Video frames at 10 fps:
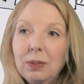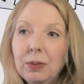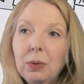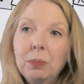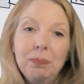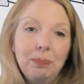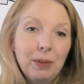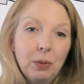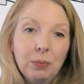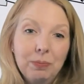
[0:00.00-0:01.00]
So,
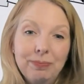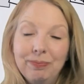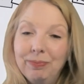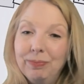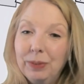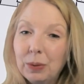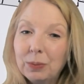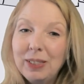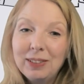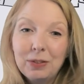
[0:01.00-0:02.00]
no
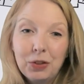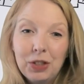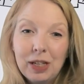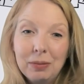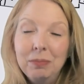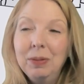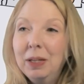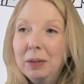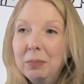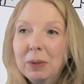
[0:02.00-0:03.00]
research yet,
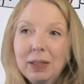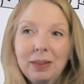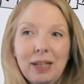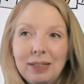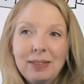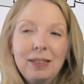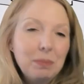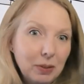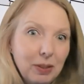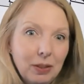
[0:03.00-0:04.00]
but that
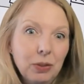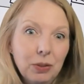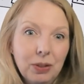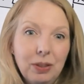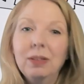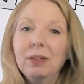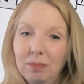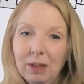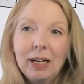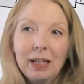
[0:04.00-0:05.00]
seems like a good
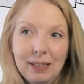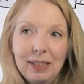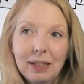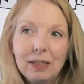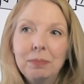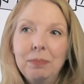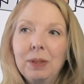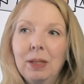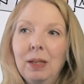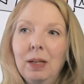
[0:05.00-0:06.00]
idea.
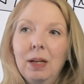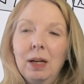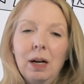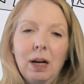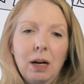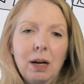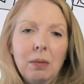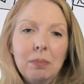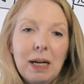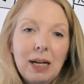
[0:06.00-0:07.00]

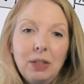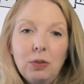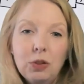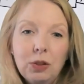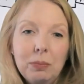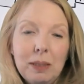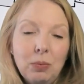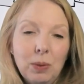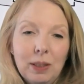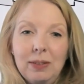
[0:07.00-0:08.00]
I usually
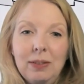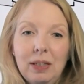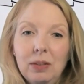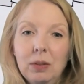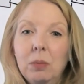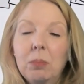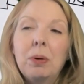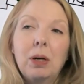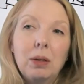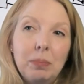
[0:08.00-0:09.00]
make one cycle
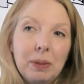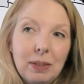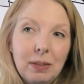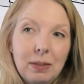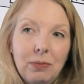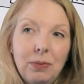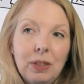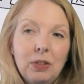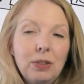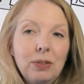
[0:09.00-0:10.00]
purposes and
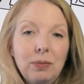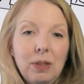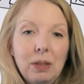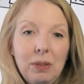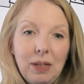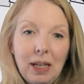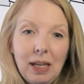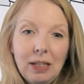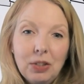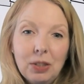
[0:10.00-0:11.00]
functions of
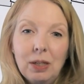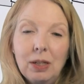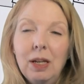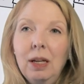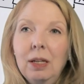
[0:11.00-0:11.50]
communication